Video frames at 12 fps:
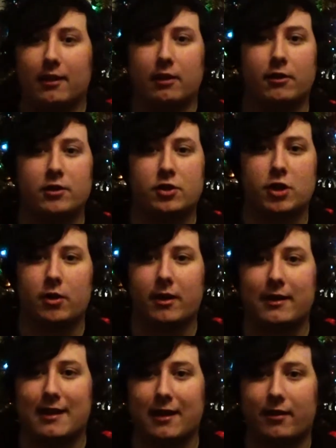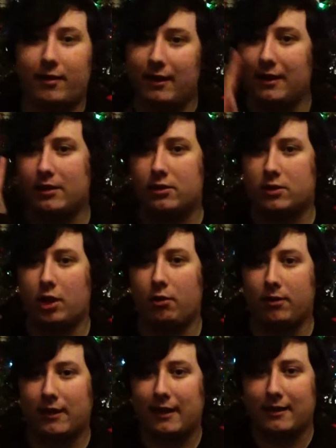I'm going to show you is actually two
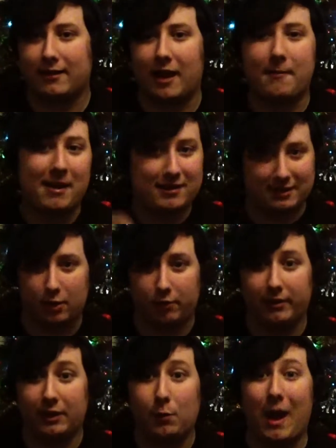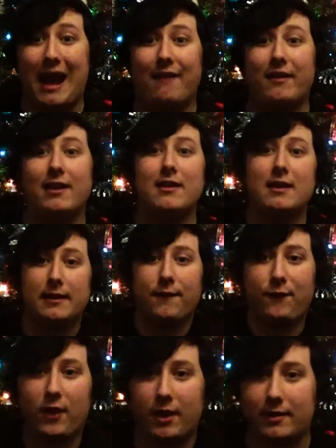things that I'm actually currently wearing. The
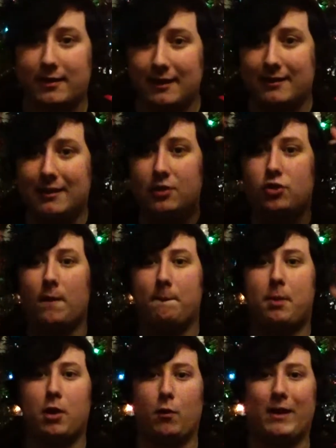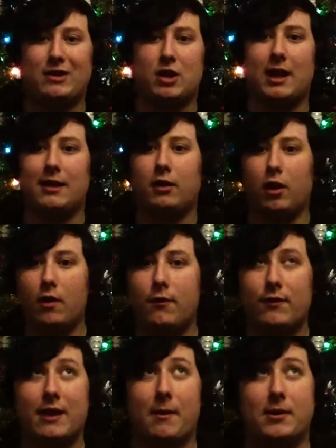first is this jumper, which I
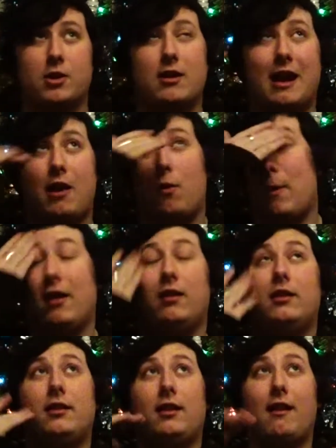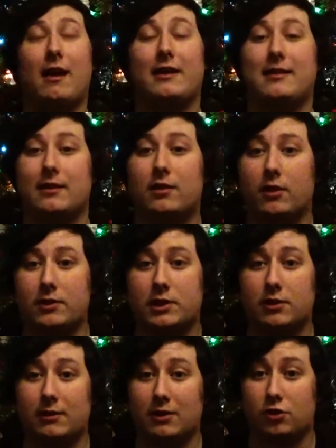love. Now, I don't know how well the lighting is going to do this